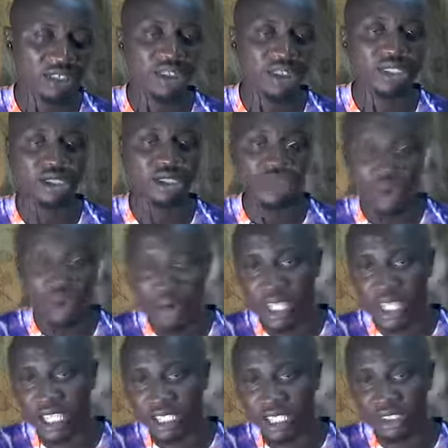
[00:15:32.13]
or it's lower
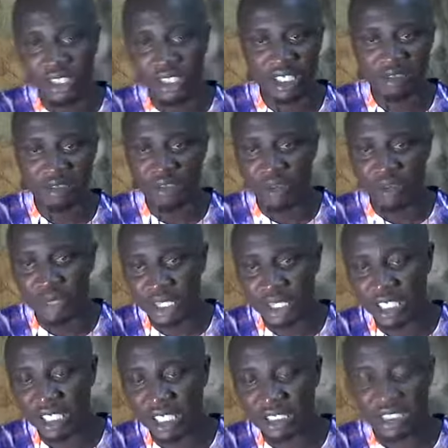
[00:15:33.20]
than the other from the
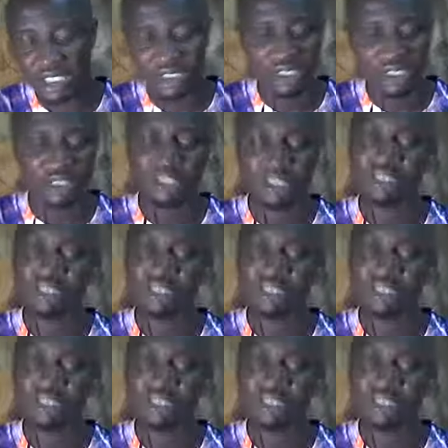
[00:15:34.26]
other stations